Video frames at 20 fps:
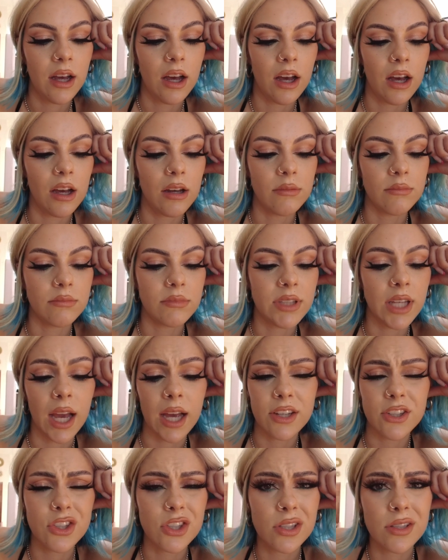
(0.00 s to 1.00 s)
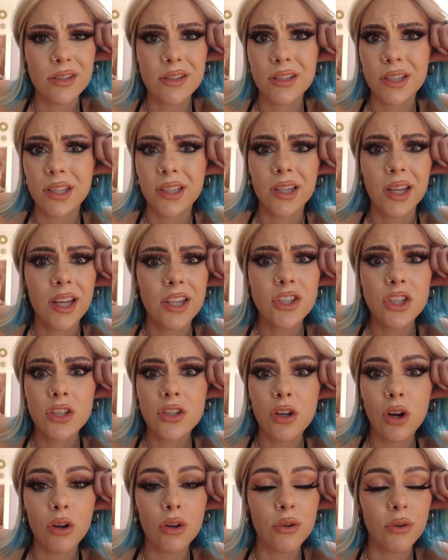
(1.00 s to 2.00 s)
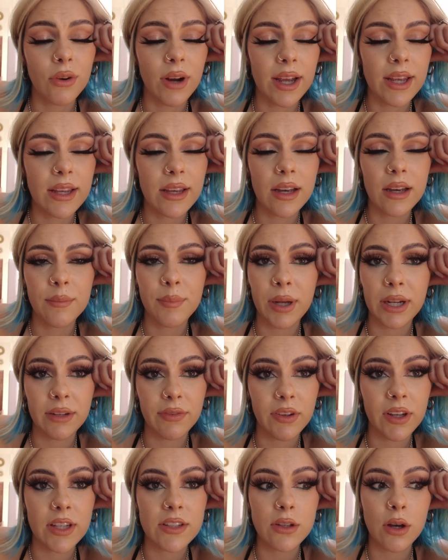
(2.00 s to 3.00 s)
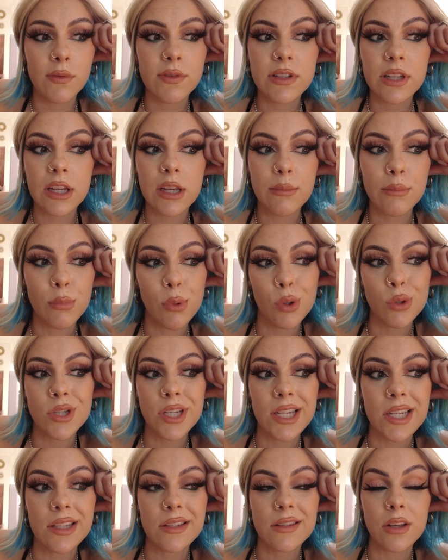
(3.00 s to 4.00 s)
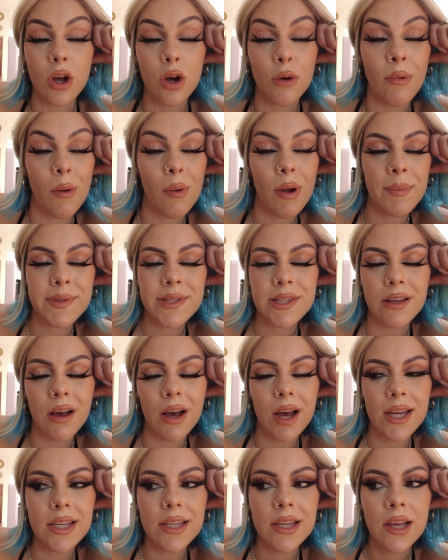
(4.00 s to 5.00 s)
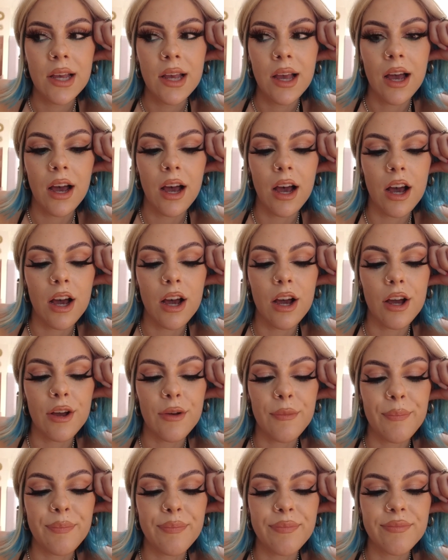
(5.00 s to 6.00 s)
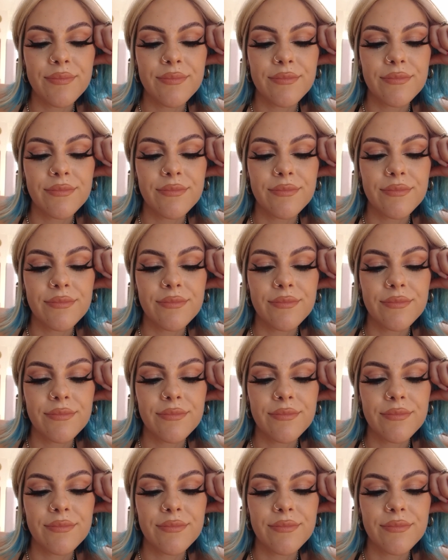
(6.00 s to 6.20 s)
Um, yeah, it's just, it's just got great benefits. Obviously, more deets on my website. Um,